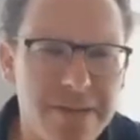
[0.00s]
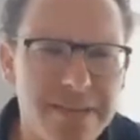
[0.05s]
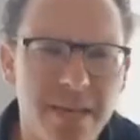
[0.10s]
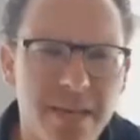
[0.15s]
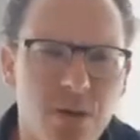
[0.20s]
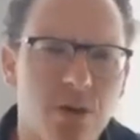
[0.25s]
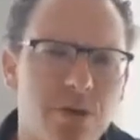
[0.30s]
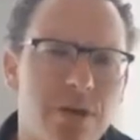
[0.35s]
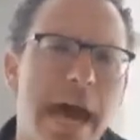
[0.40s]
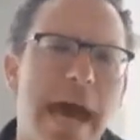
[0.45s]

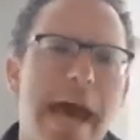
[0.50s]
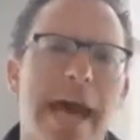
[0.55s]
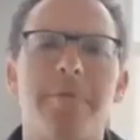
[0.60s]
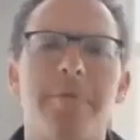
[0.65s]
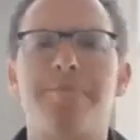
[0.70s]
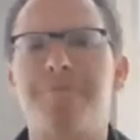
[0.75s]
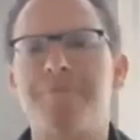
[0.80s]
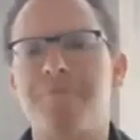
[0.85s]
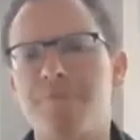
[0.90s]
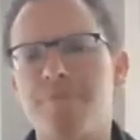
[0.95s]
single
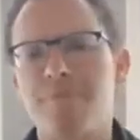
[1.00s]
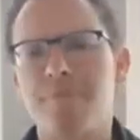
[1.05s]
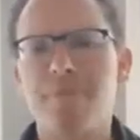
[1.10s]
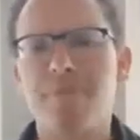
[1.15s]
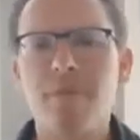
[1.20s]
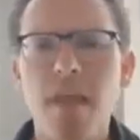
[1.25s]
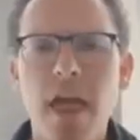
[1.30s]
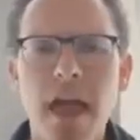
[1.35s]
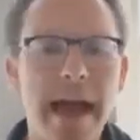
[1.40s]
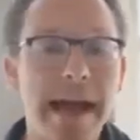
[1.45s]
day.
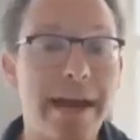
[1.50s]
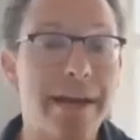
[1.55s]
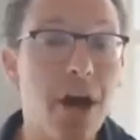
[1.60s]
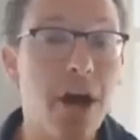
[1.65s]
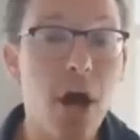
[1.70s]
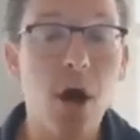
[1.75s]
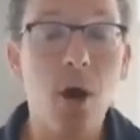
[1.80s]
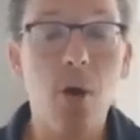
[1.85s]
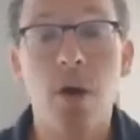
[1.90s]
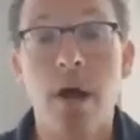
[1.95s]
I
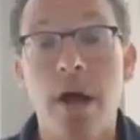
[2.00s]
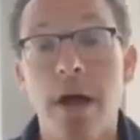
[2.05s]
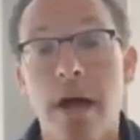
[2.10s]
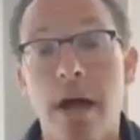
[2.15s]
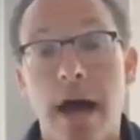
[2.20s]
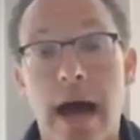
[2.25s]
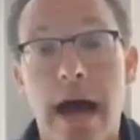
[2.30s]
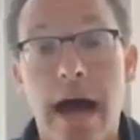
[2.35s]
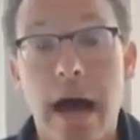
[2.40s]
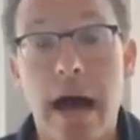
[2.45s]
know
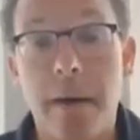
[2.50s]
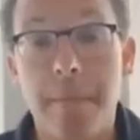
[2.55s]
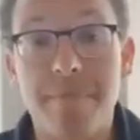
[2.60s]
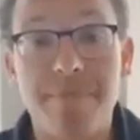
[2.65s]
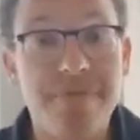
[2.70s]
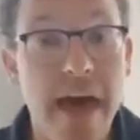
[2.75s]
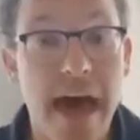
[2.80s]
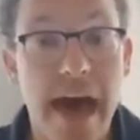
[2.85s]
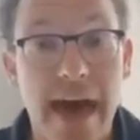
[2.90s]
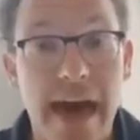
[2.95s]

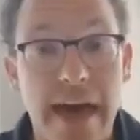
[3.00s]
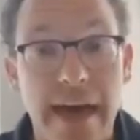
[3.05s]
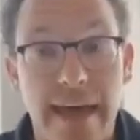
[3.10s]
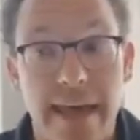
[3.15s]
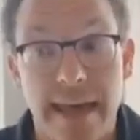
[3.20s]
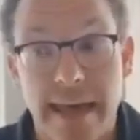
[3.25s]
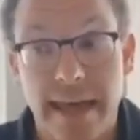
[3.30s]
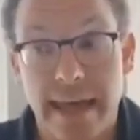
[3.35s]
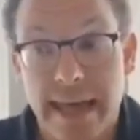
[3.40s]
that